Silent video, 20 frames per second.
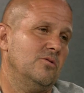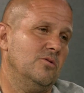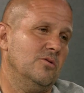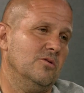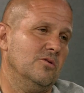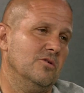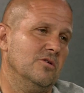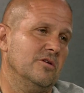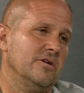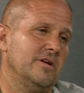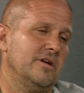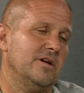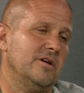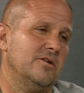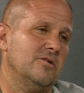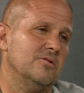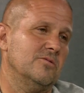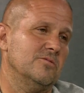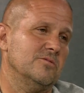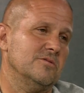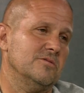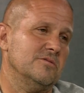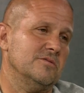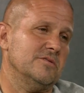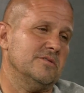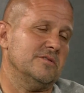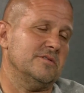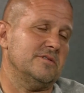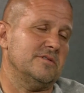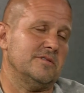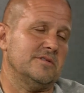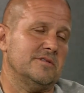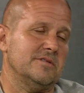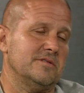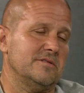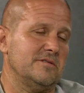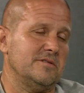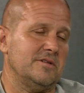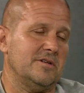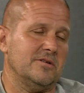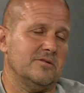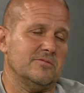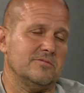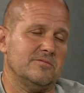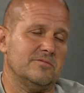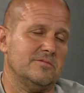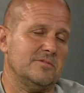or you know, uh, uh, you know,